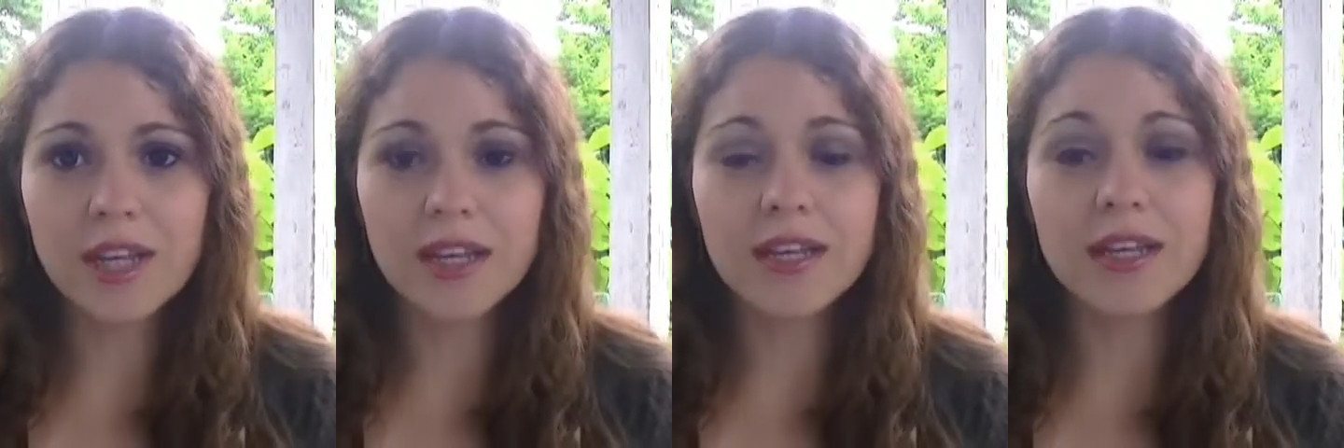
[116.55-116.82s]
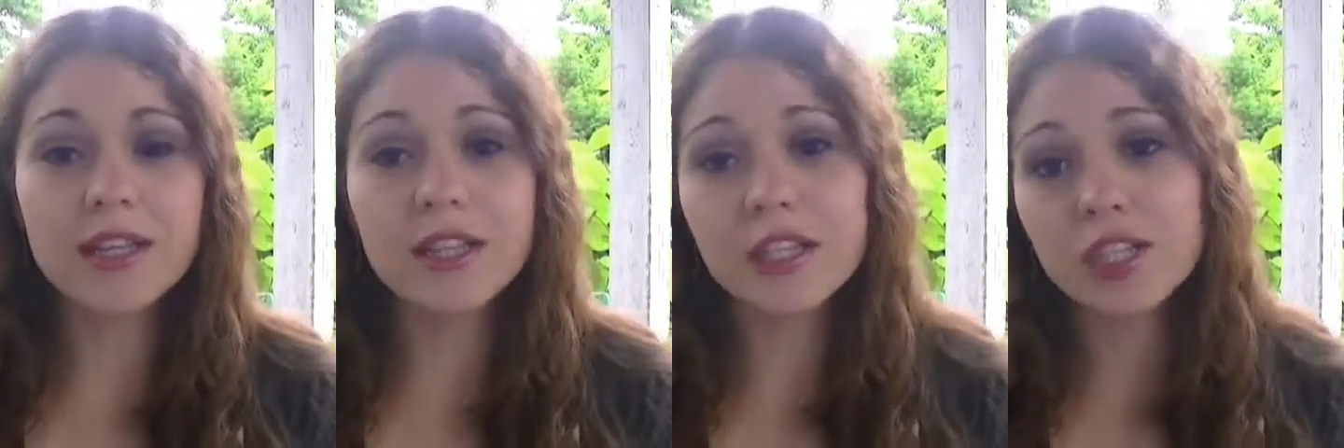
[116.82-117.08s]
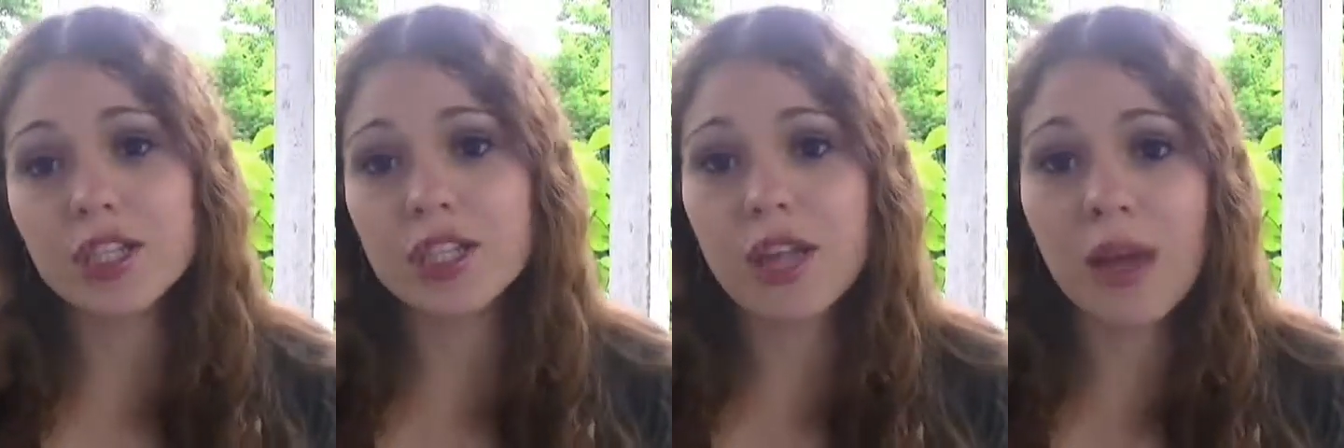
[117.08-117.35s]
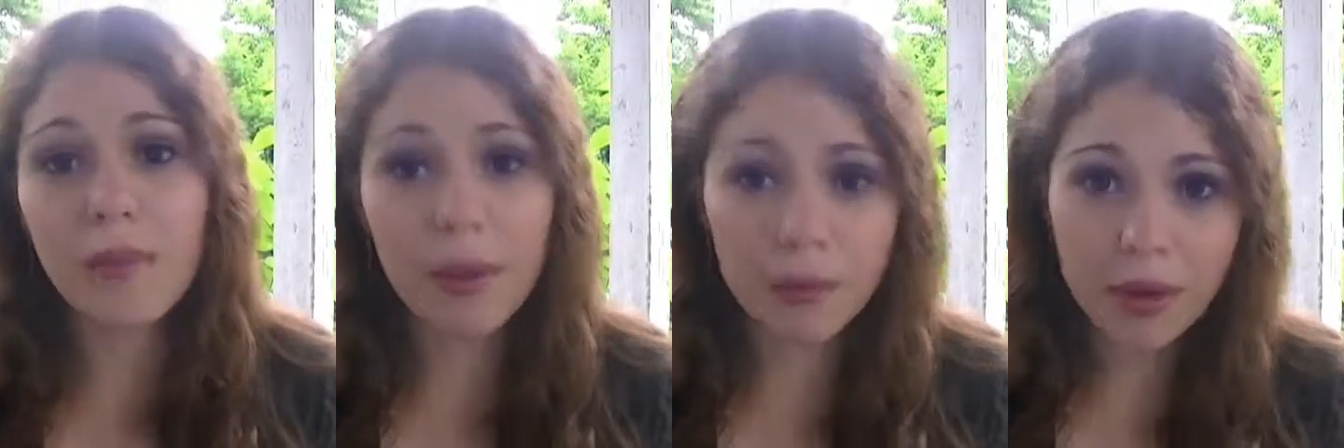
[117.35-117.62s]
Technically, she's
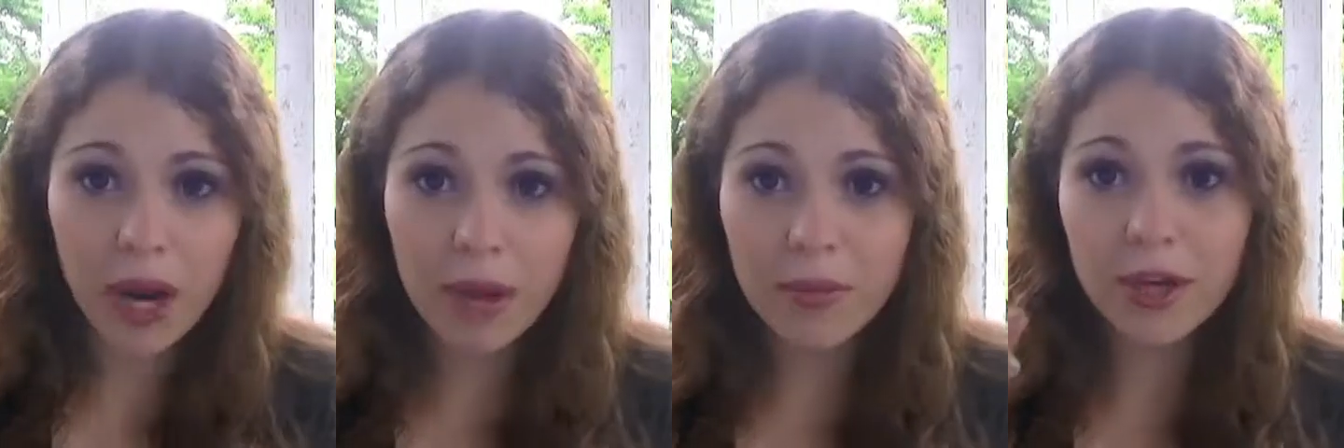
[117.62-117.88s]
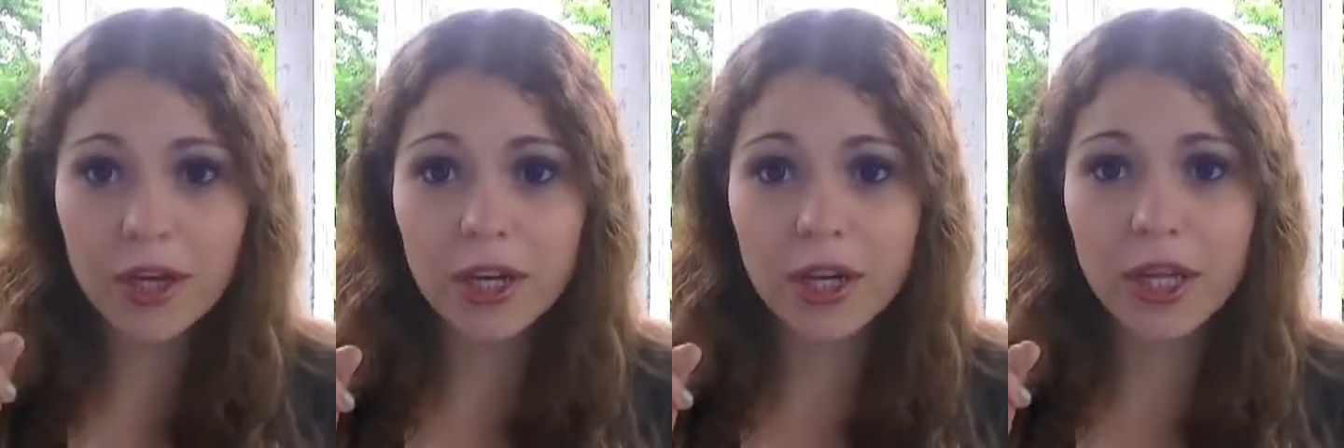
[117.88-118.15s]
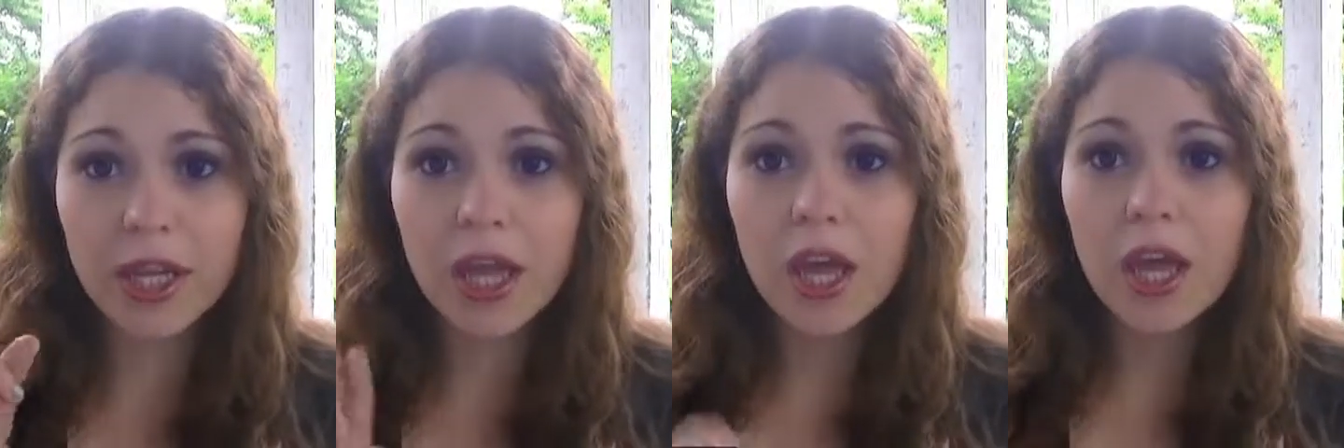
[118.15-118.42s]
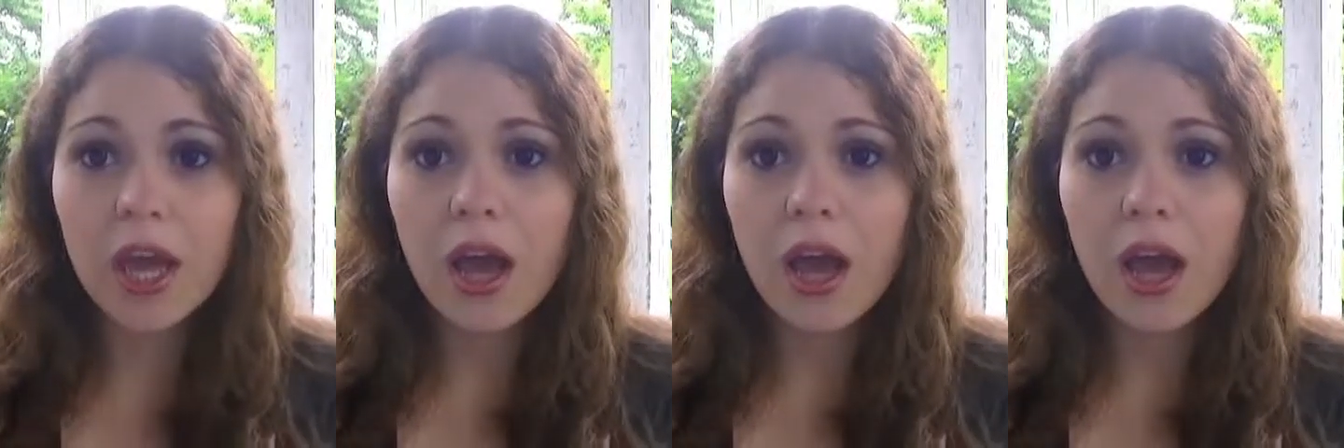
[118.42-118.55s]
not my primary